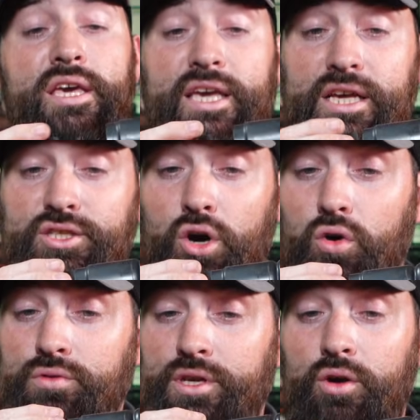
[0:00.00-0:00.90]
It's
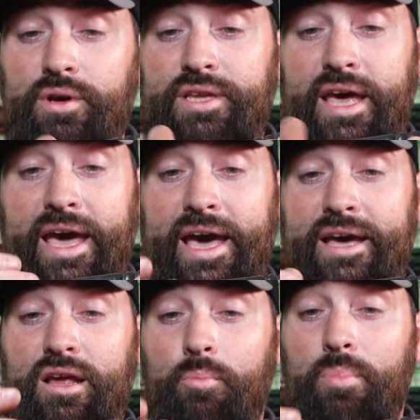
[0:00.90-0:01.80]
only going to
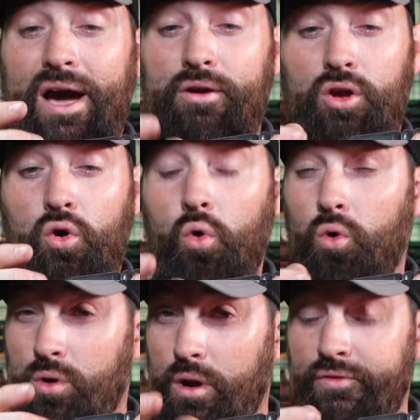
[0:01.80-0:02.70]
add about 1/4